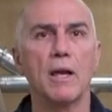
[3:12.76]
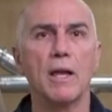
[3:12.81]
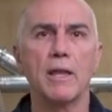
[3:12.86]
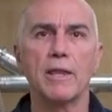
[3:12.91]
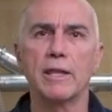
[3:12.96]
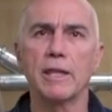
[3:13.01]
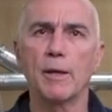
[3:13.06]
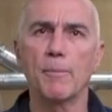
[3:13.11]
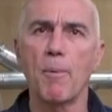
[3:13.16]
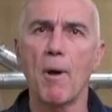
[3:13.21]

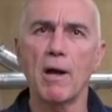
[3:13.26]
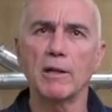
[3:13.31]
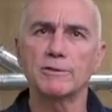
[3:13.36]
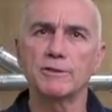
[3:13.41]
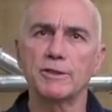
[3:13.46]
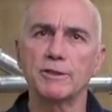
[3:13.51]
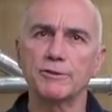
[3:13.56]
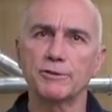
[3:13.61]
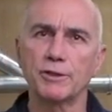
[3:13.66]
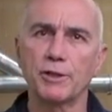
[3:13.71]
The epoxy
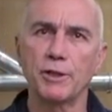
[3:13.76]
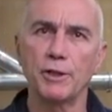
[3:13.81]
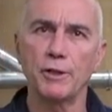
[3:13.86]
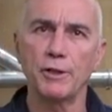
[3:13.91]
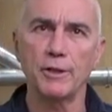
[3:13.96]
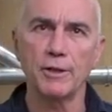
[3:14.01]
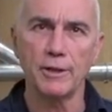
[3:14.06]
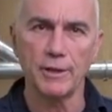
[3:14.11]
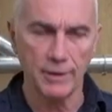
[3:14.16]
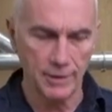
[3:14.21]
is
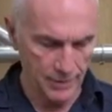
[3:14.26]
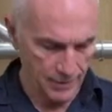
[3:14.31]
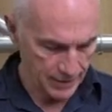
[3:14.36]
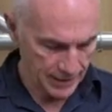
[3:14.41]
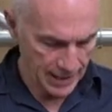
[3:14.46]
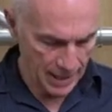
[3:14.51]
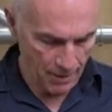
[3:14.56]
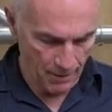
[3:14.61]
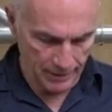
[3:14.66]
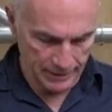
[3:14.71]
cured.
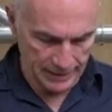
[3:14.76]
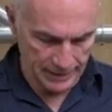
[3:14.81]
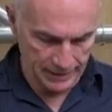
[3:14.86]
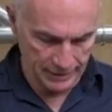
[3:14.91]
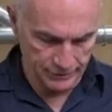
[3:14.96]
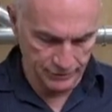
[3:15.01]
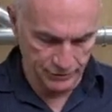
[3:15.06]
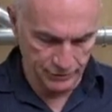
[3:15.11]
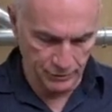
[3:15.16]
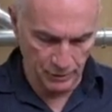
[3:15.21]
Now I need
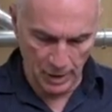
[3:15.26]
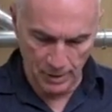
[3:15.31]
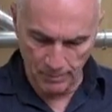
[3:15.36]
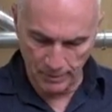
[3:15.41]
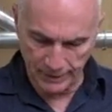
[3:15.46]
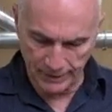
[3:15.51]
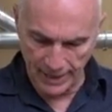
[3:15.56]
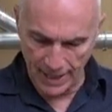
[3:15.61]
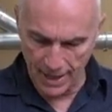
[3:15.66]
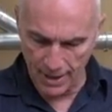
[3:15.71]
to scrape
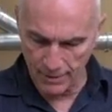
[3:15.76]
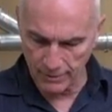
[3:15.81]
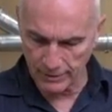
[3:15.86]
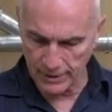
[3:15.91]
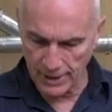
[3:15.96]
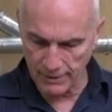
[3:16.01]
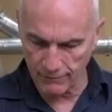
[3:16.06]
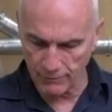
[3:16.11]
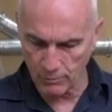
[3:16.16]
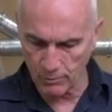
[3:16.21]
it down
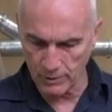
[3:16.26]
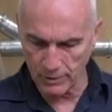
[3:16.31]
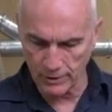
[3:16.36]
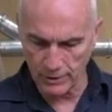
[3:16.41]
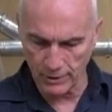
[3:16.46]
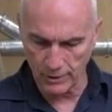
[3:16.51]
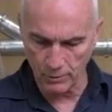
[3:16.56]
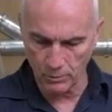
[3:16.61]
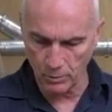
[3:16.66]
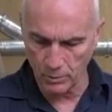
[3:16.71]
level with
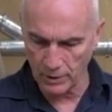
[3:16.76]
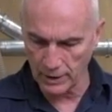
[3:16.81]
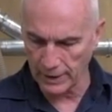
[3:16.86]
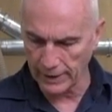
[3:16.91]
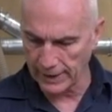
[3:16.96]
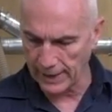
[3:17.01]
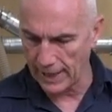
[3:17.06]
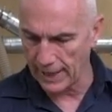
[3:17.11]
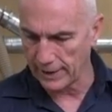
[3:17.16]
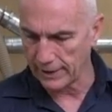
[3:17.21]
the wood
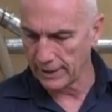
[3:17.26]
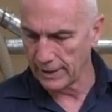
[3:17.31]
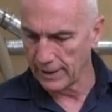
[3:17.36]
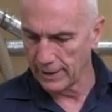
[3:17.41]
again.